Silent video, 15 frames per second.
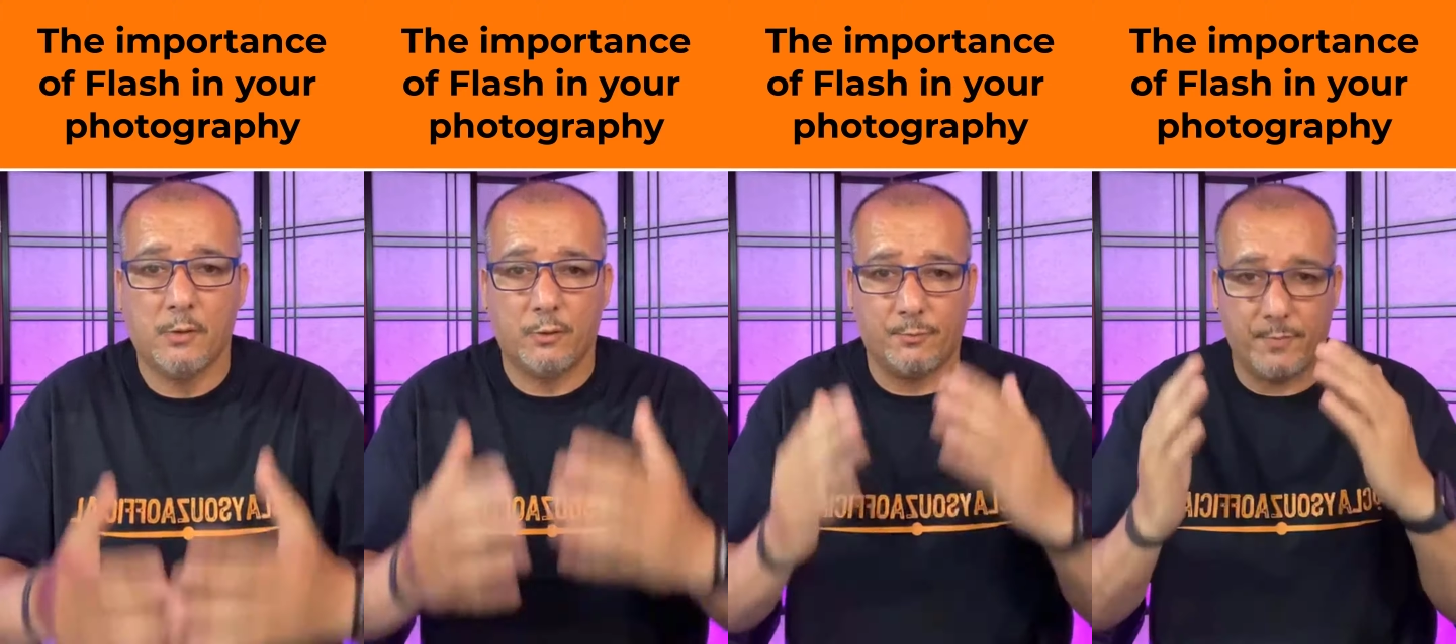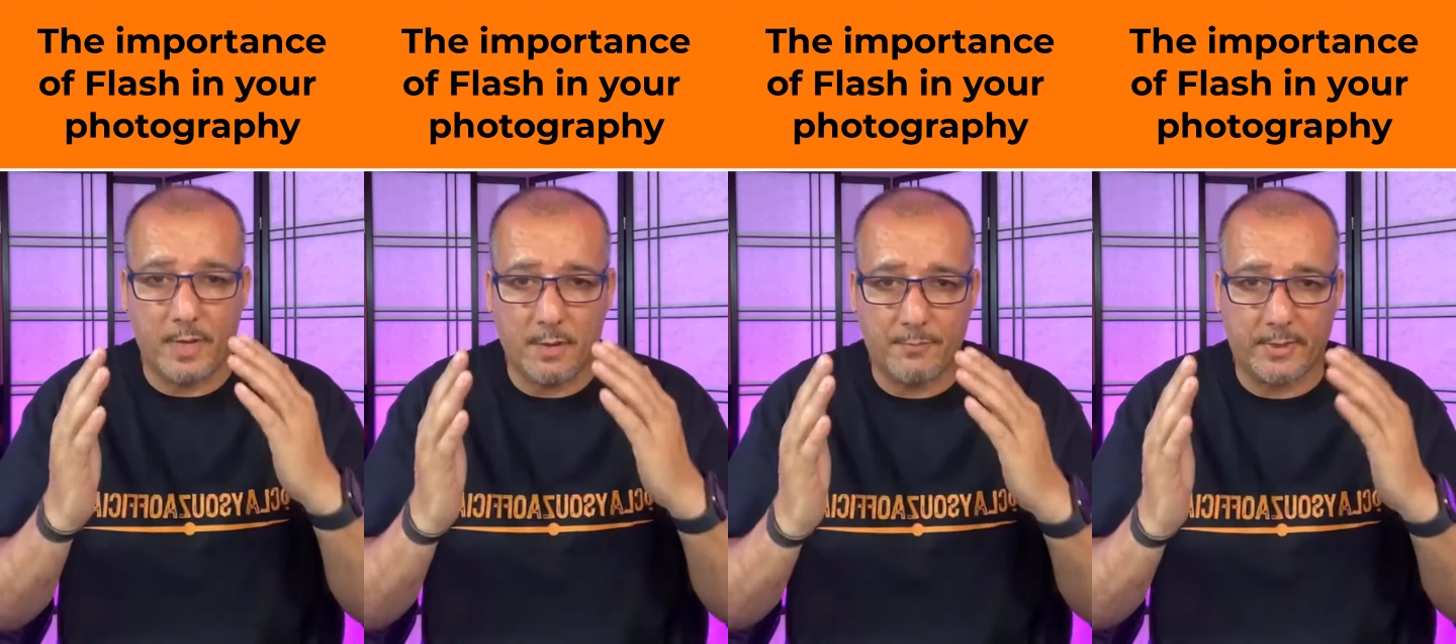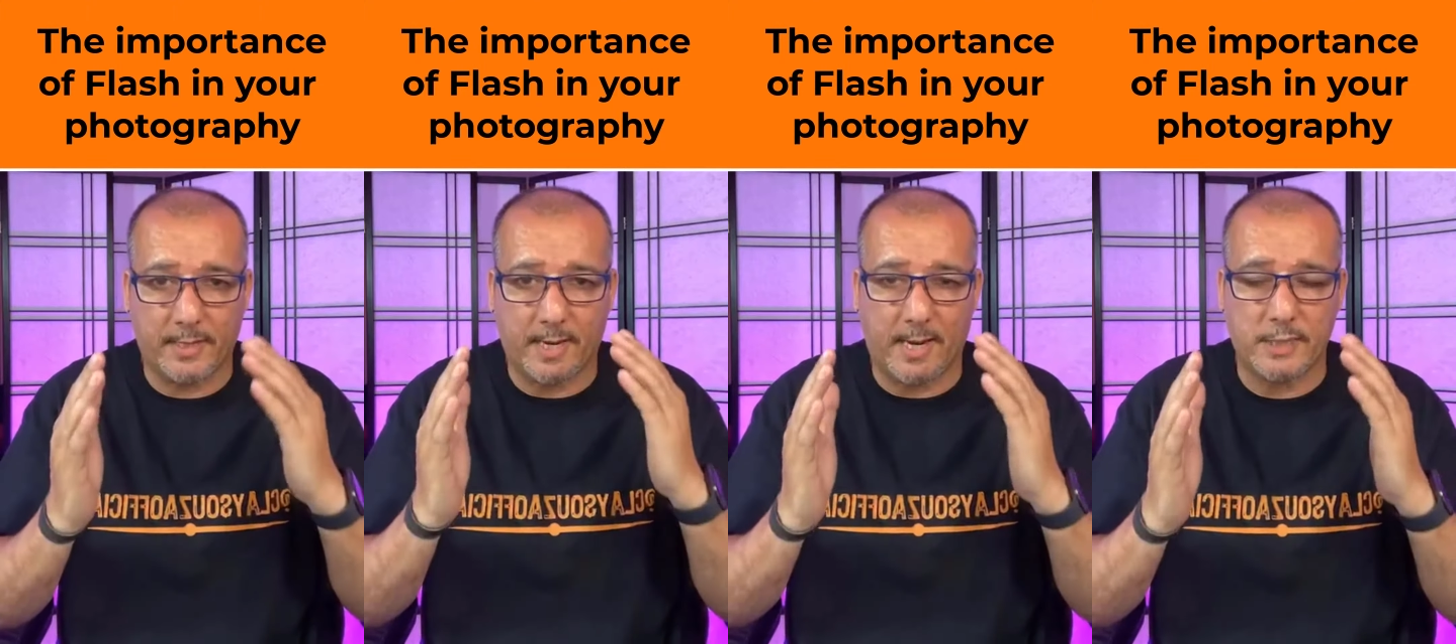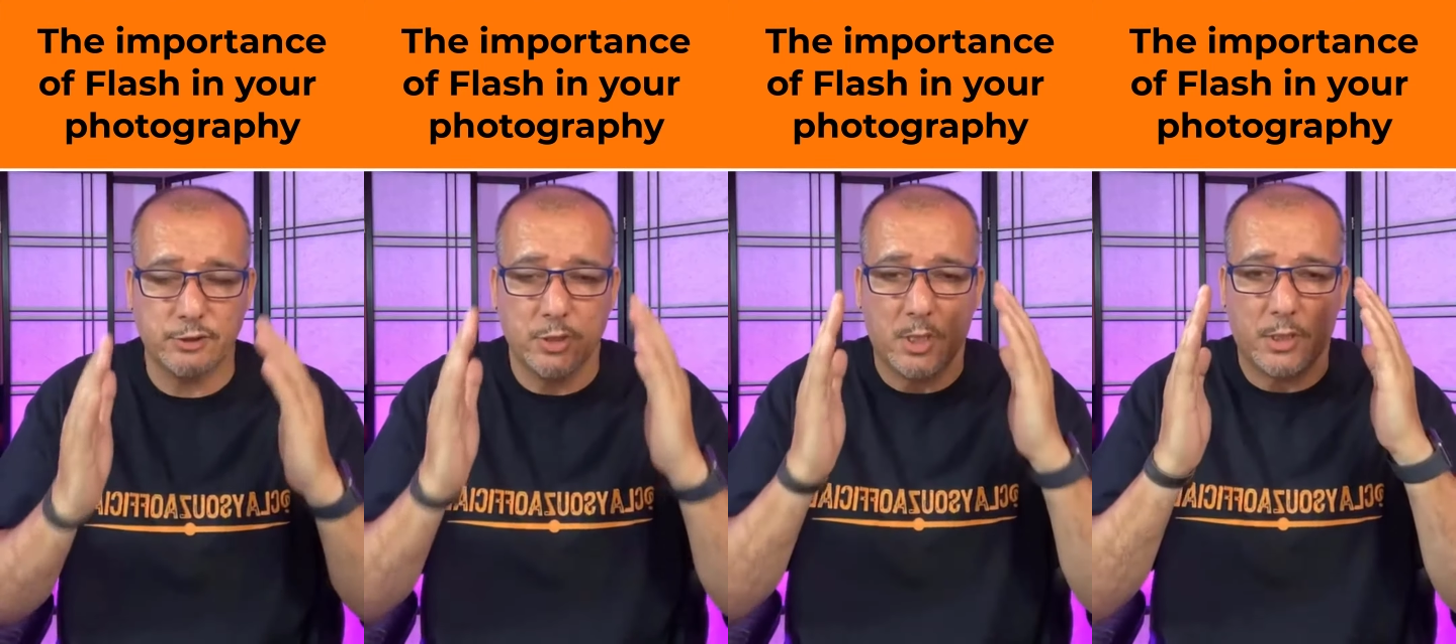Remember
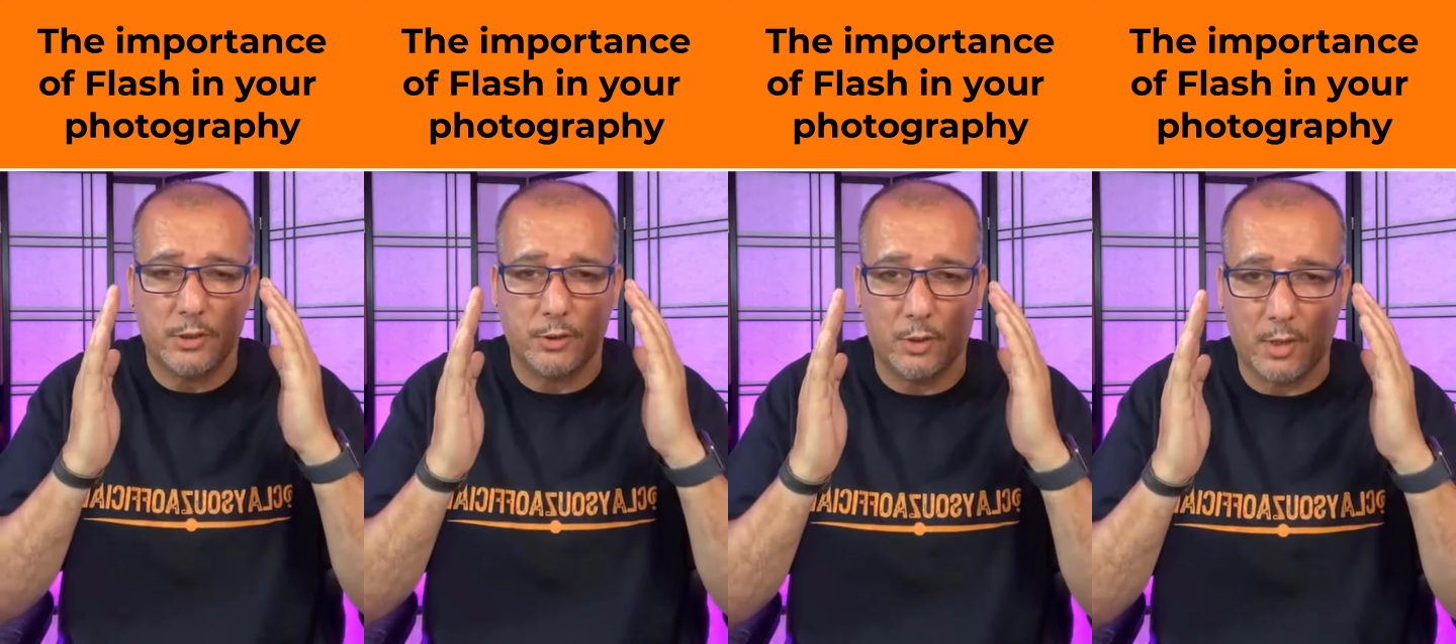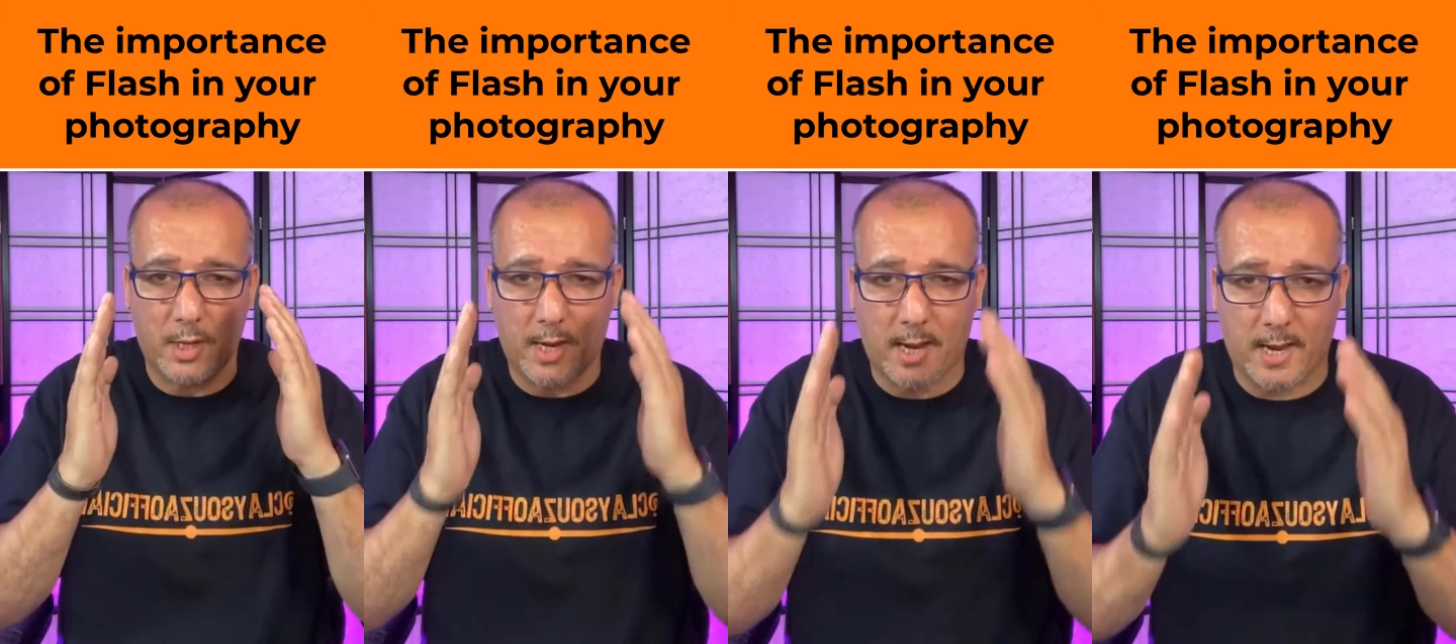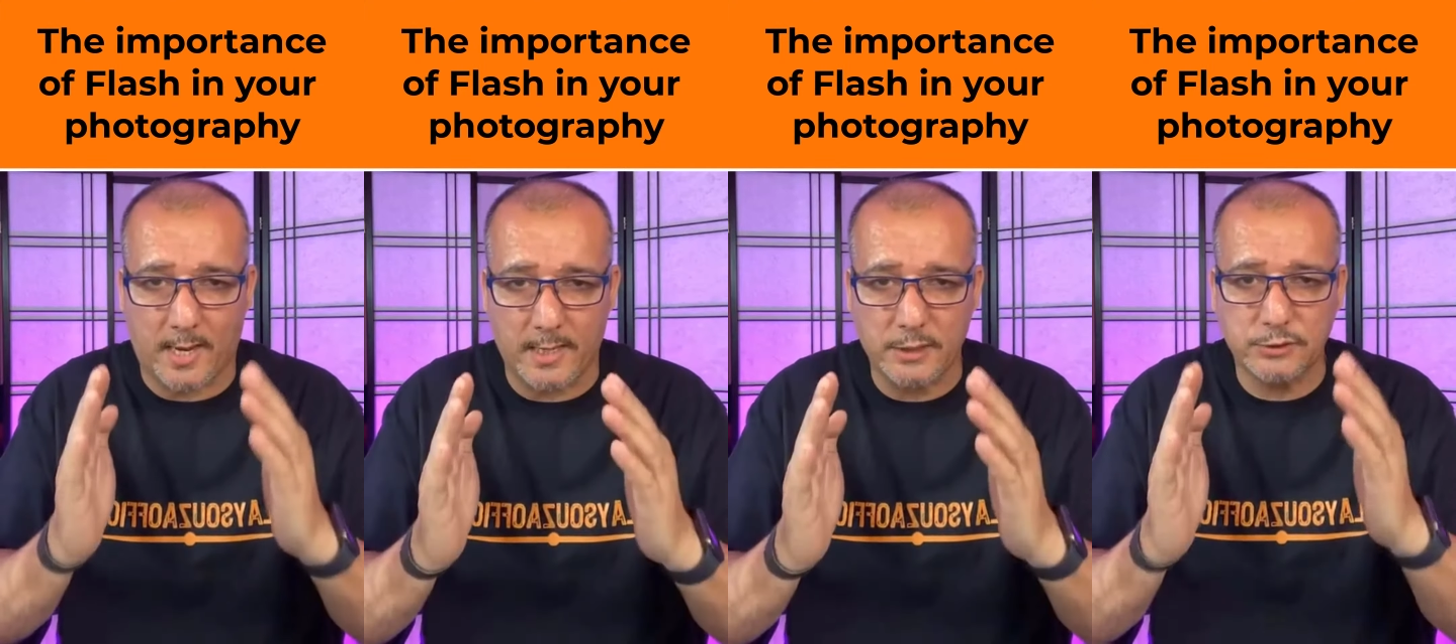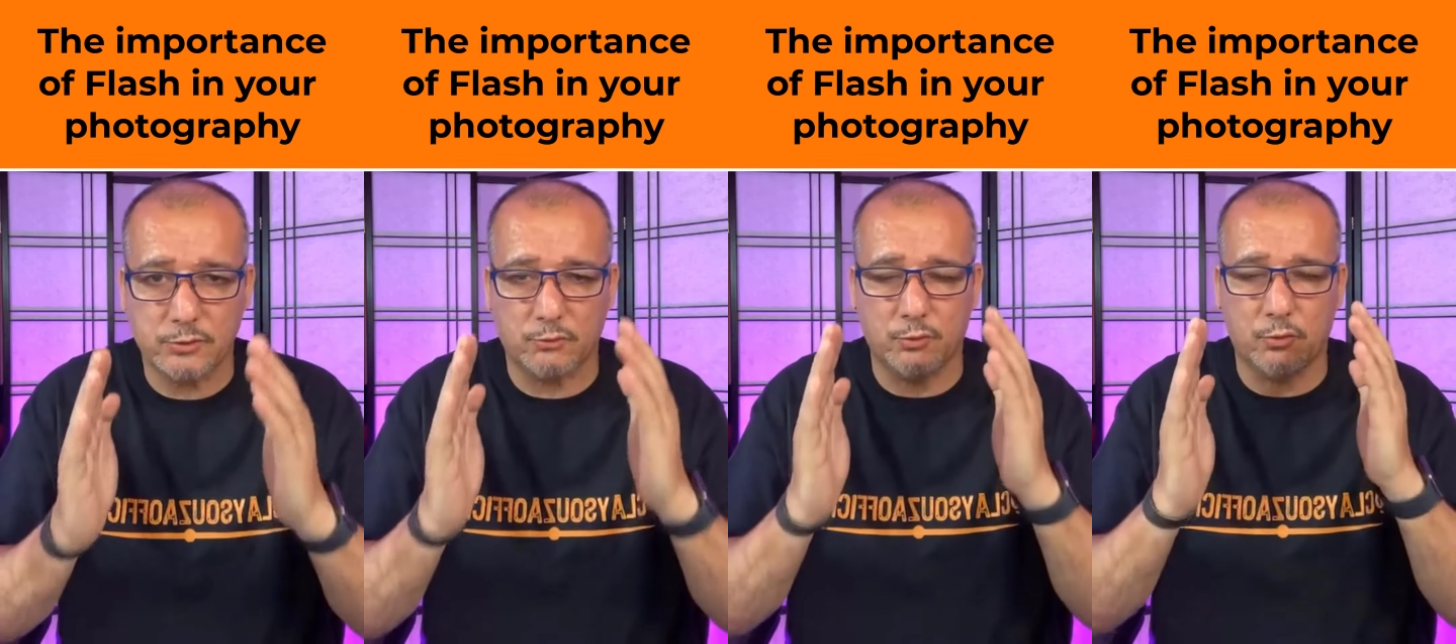guys, your
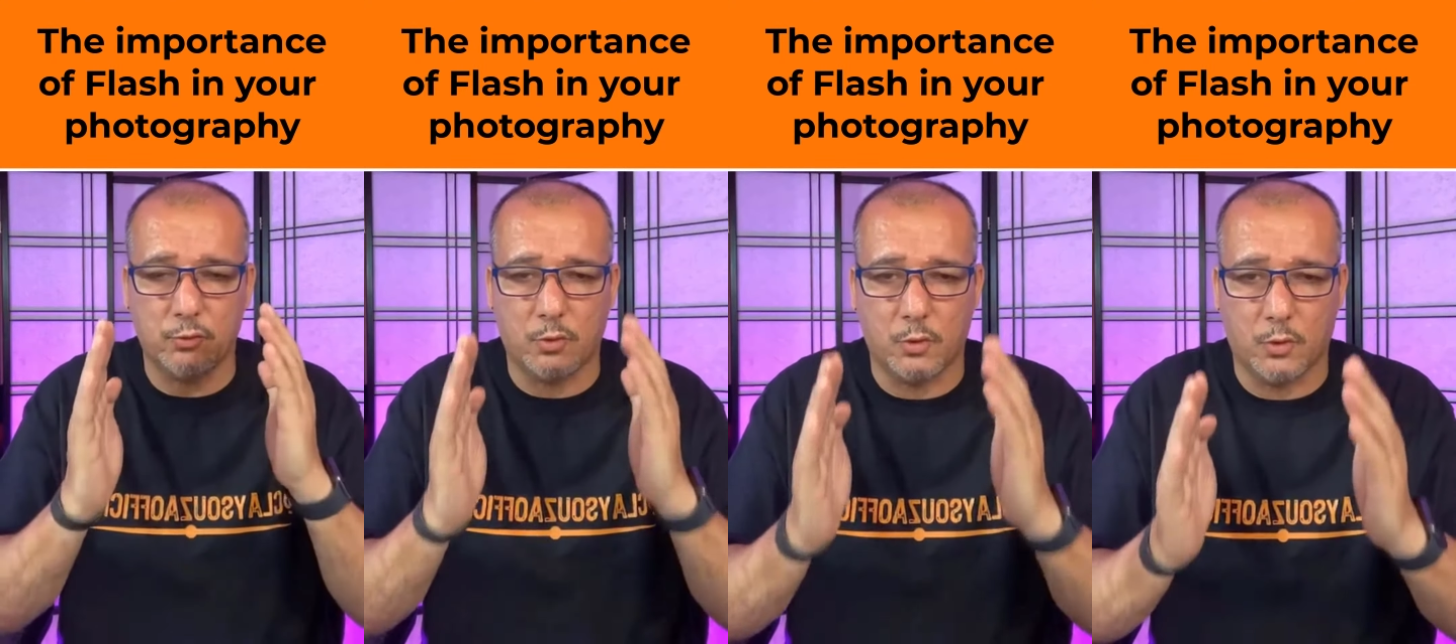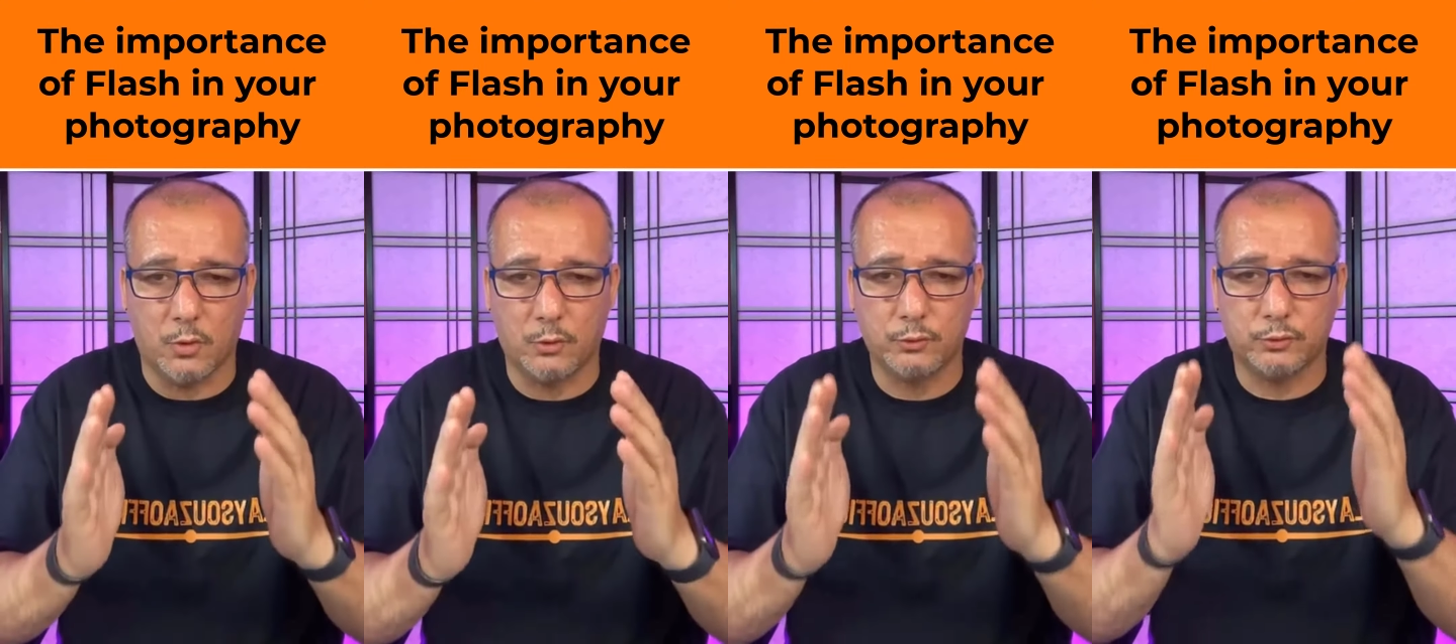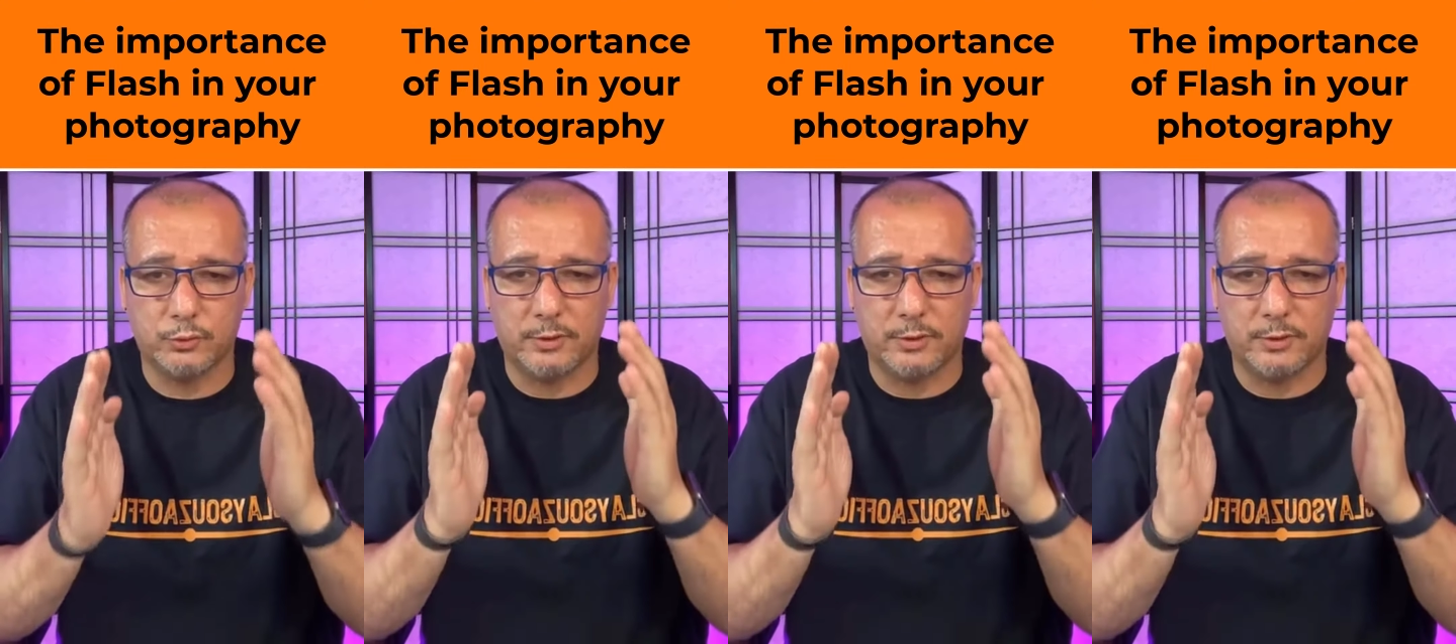eyes will go